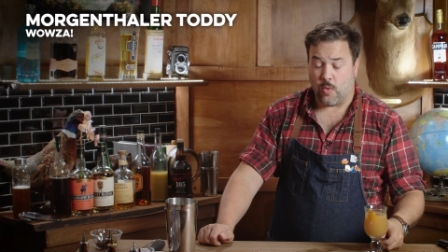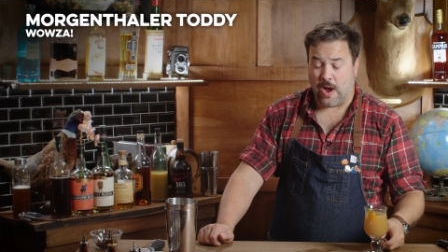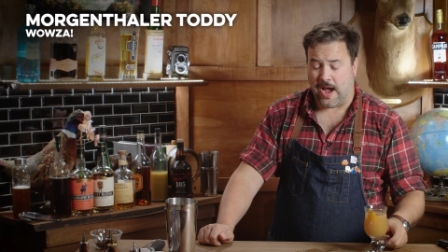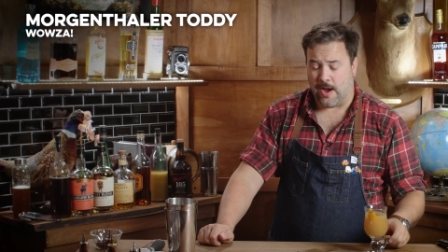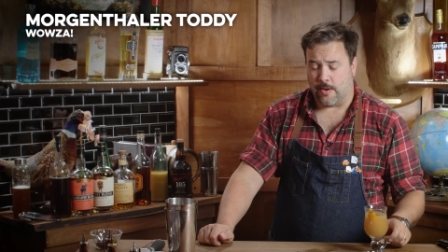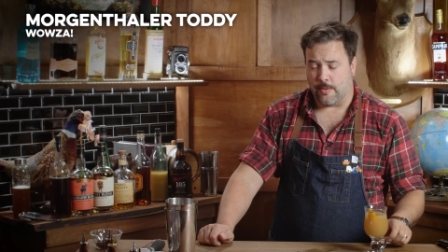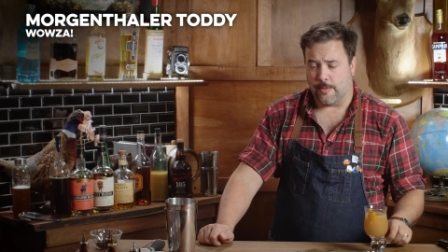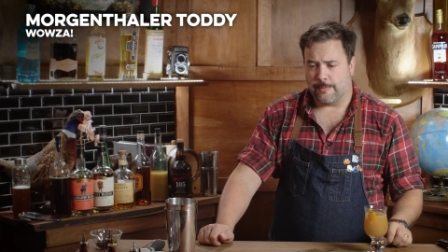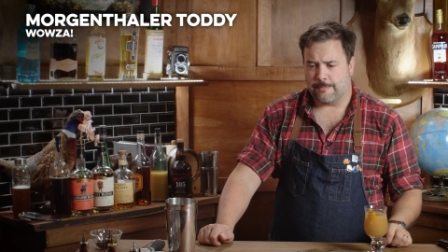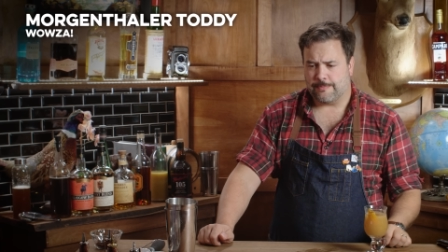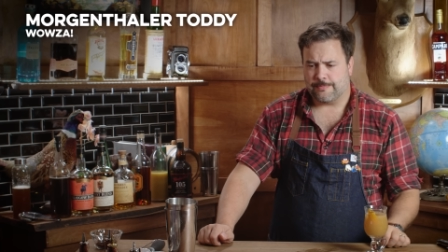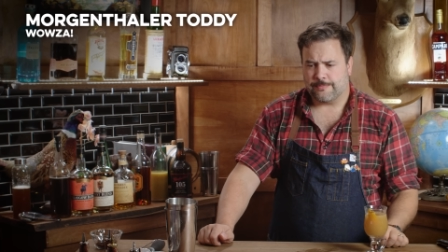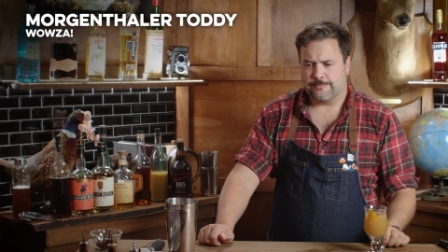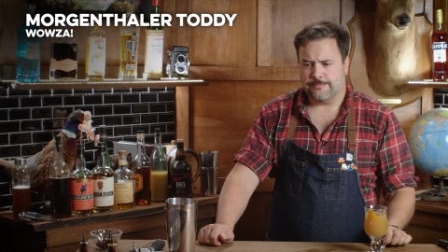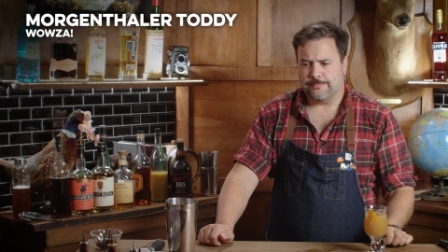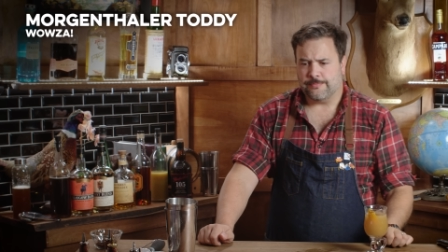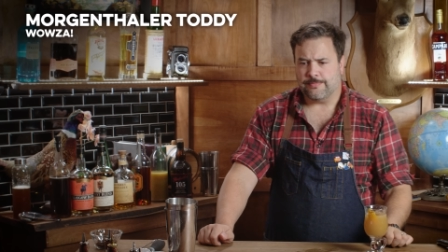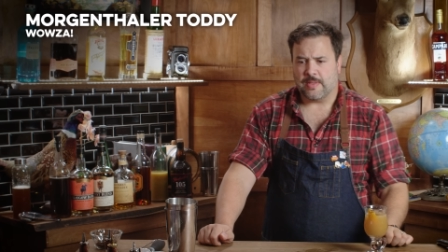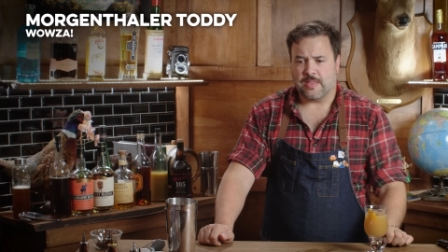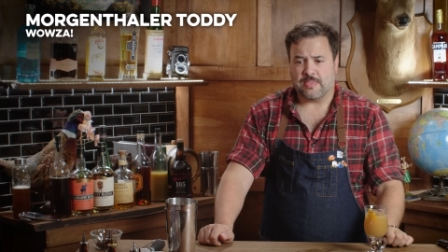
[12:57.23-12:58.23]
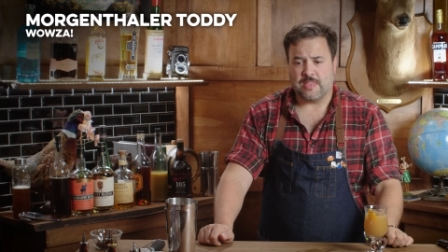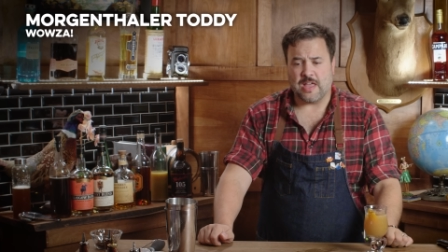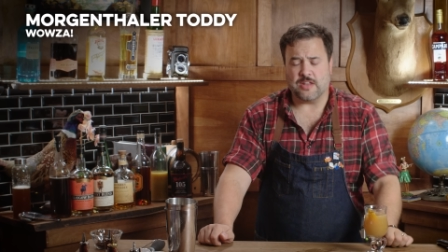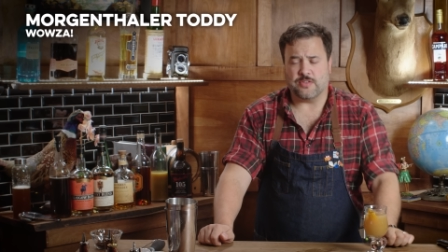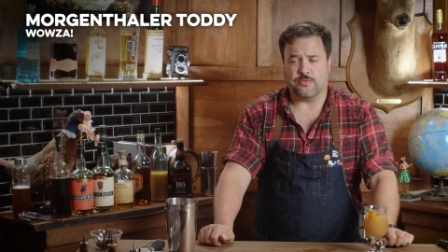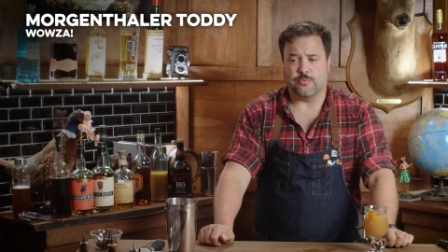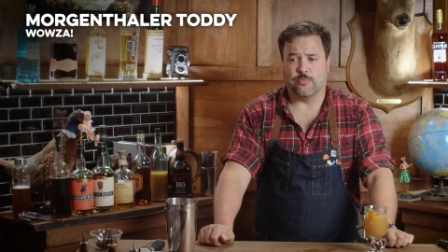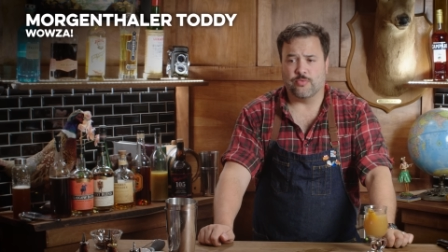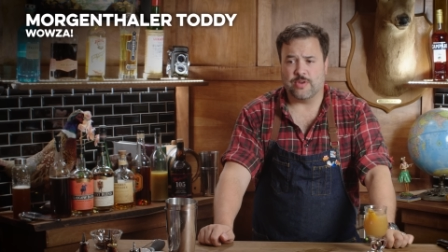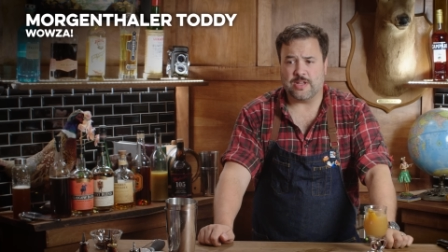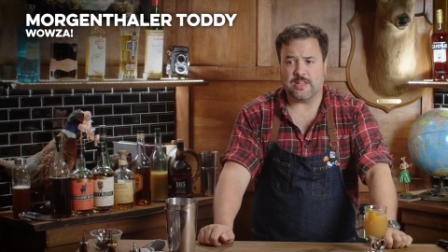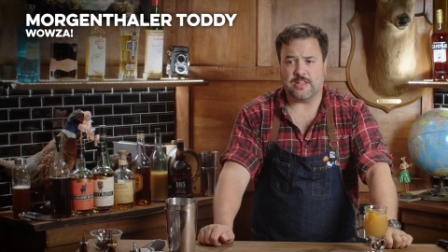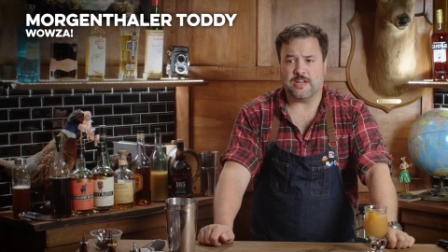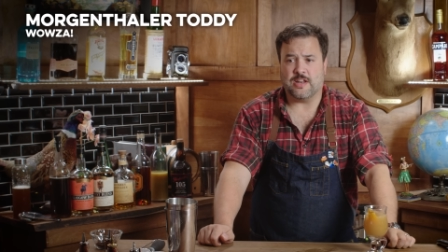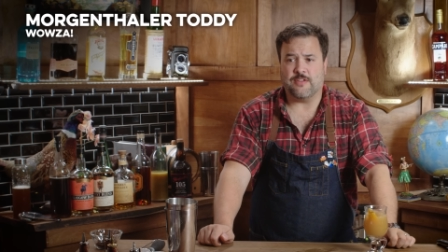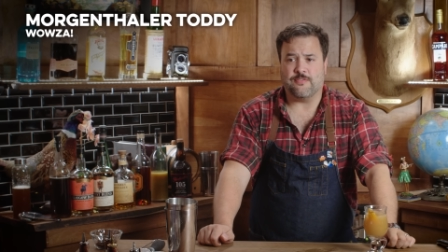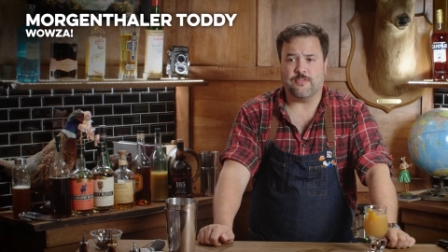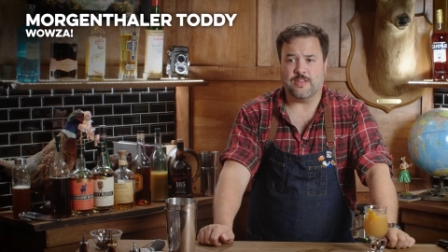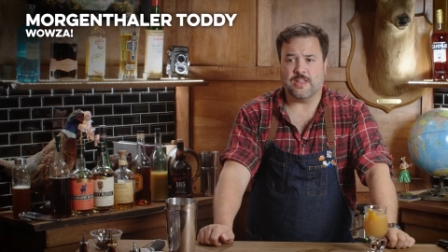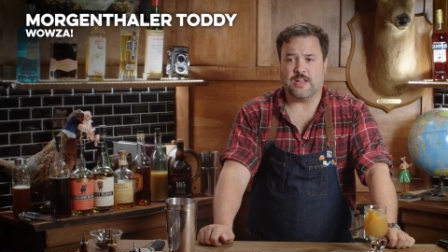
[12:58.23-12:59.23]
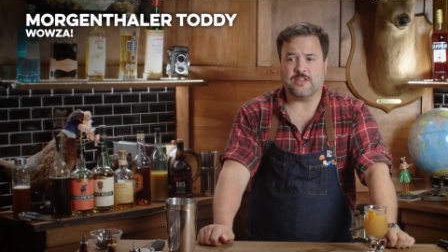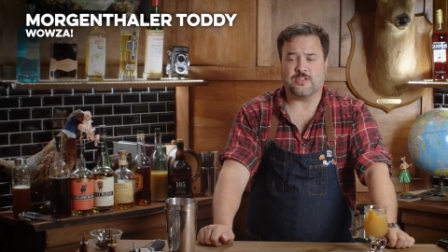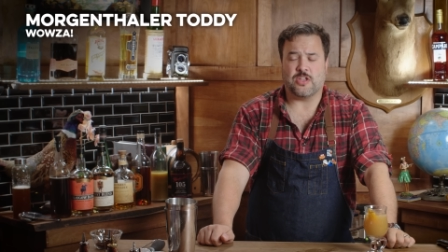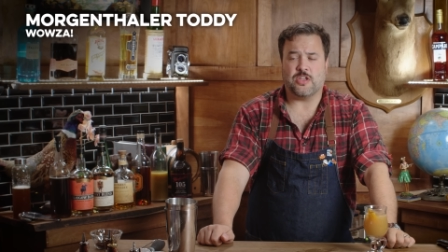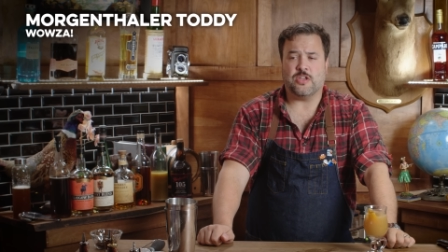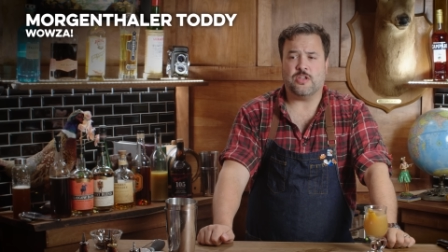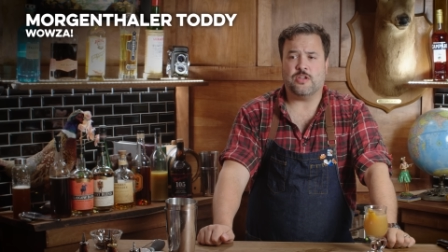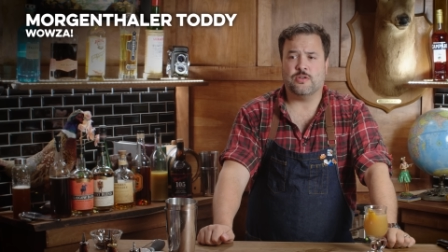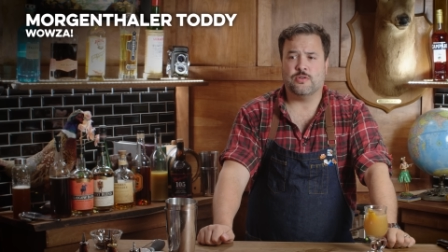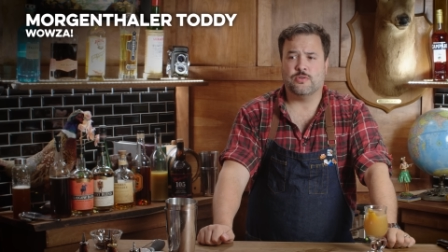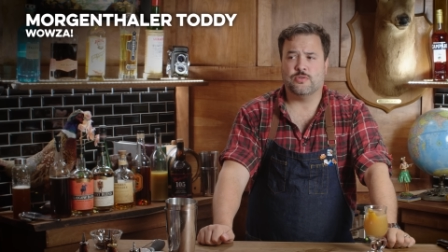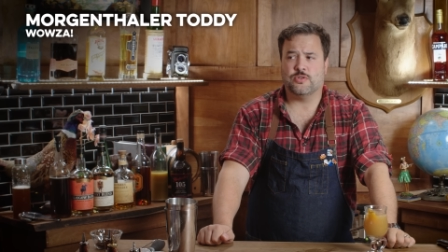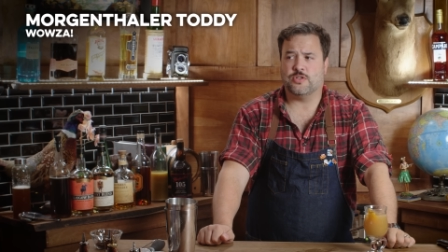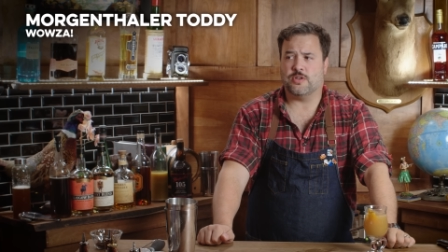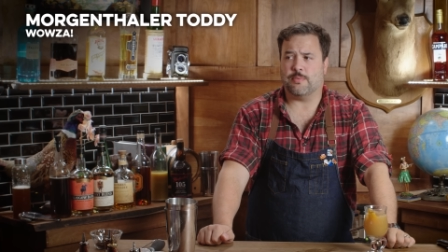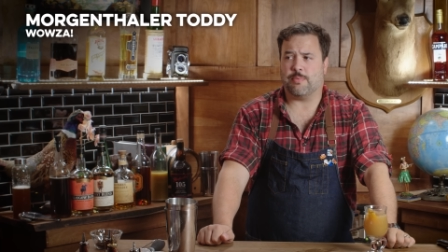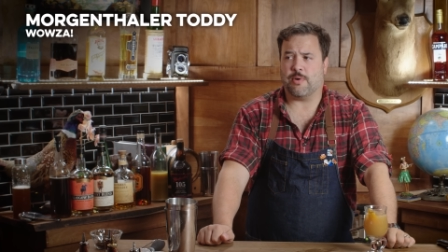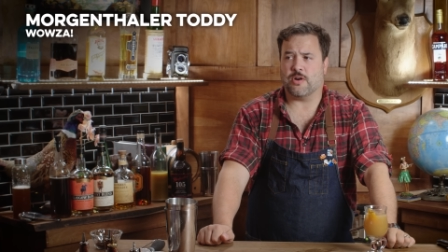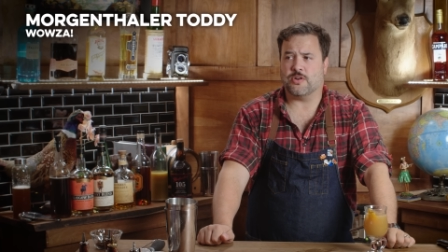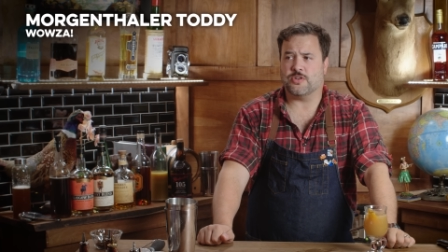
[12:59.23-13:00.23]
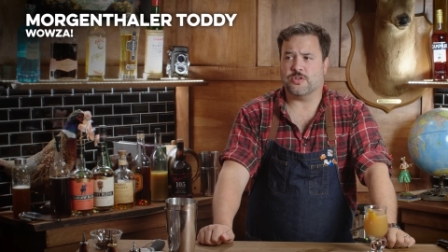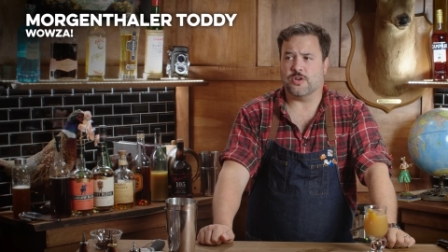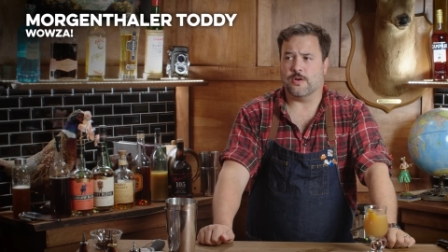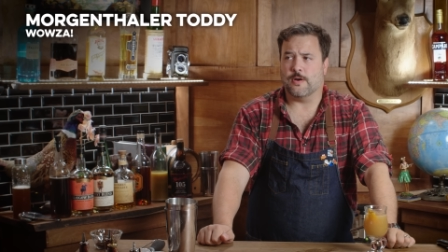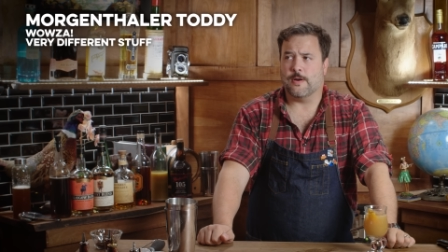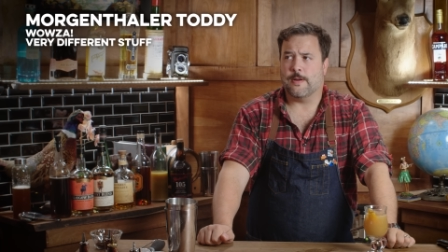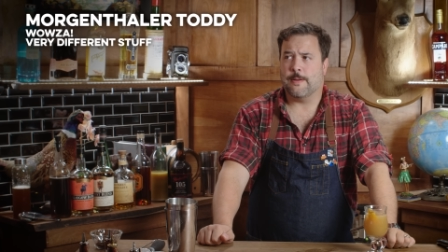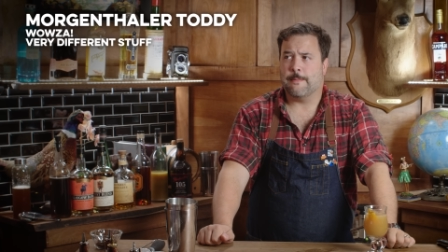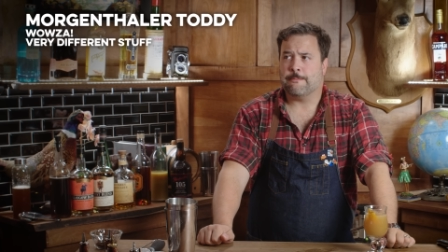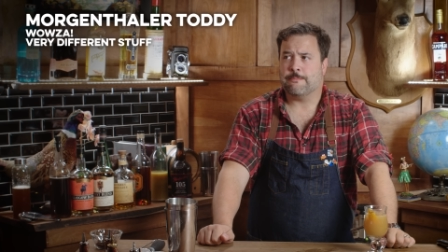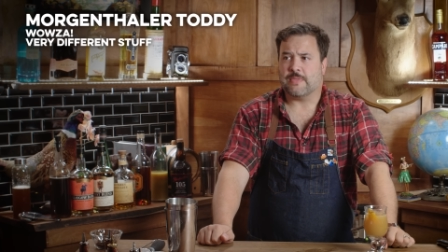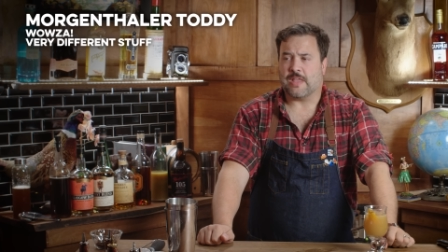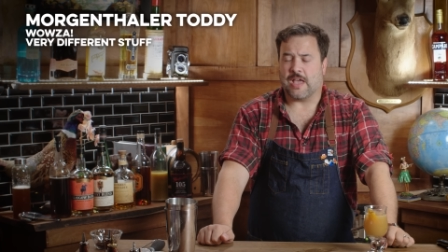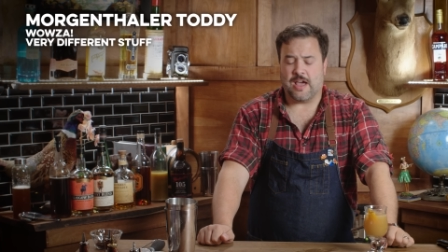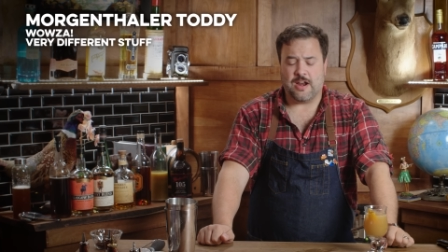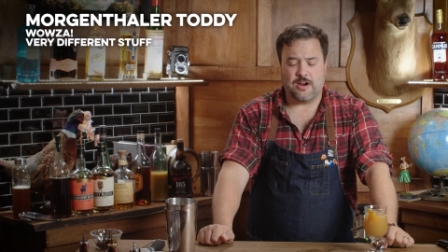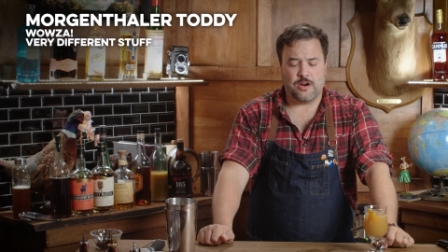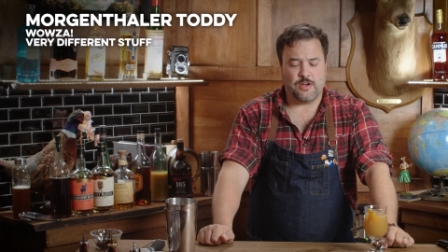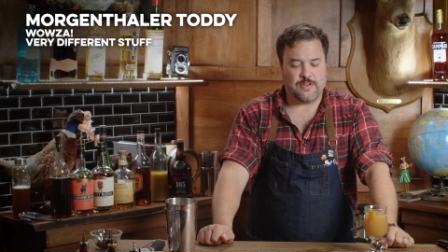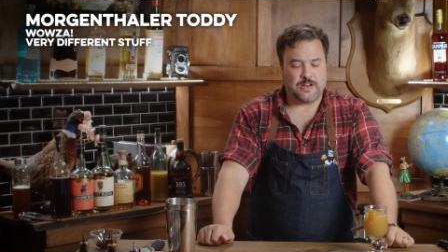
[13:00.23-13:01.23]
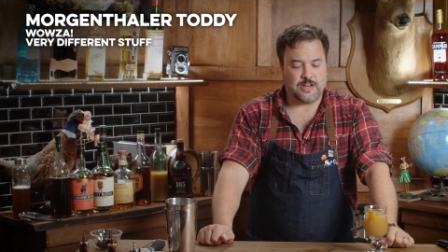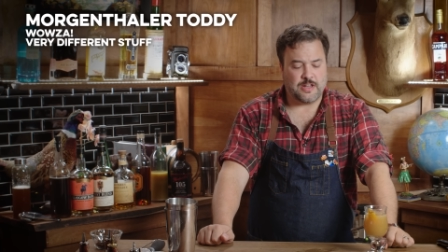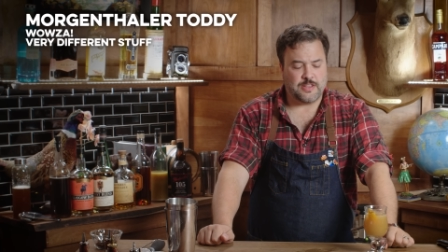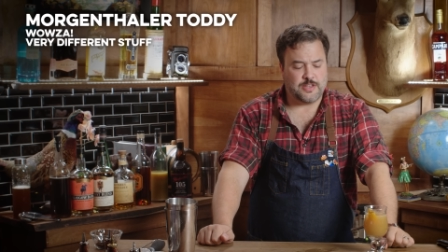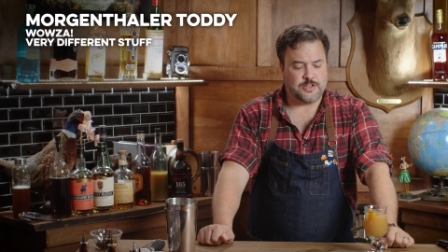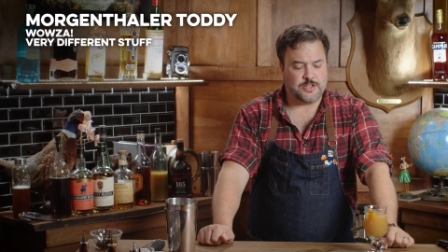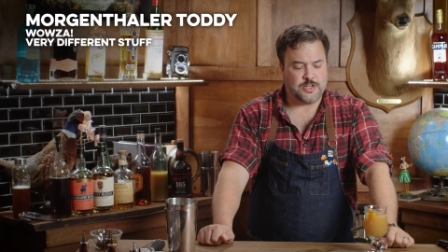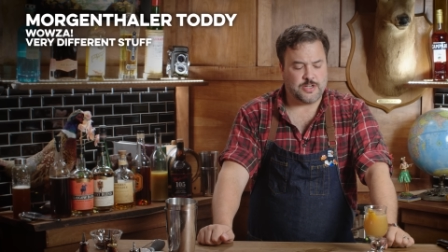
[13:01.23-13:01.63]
Wow, that is really different. That is a huge departure. I don't know if I did the